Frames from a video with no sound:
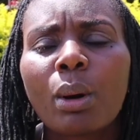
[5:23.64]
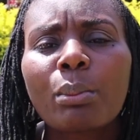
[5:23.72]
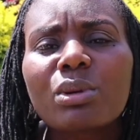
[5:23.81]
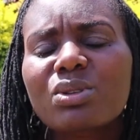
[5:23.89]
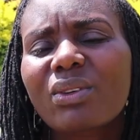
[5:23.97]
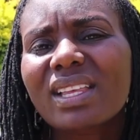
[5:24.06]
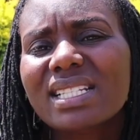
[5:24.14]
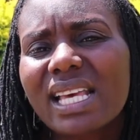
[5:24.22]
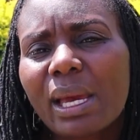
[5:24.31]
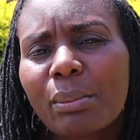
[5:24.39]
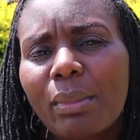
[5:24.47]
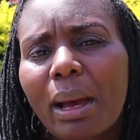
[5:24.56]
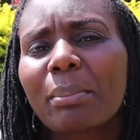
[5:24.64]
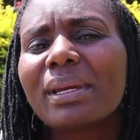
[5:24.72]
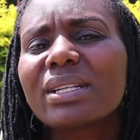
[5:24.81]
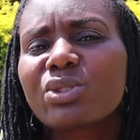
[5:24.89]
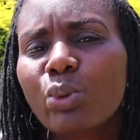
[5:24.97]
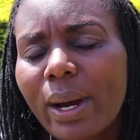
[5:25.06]
most of the time a
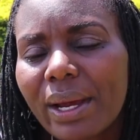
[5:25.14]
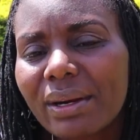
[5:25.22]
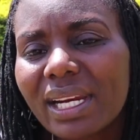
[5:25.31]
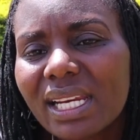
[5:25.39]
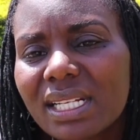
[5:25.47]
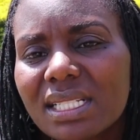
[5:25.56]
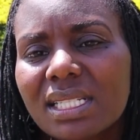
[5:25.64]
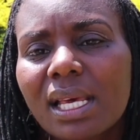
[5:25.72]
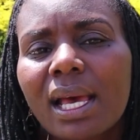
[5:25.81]
bit worried,